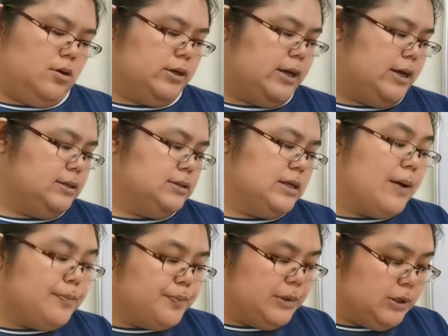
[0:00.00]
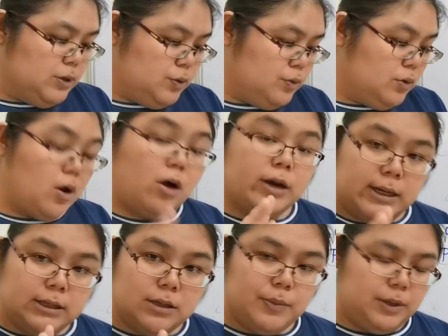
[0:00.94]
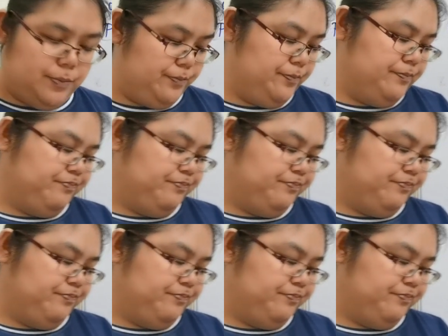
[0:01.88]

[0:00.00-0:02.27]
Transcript: Okay, example 2 long a little bit.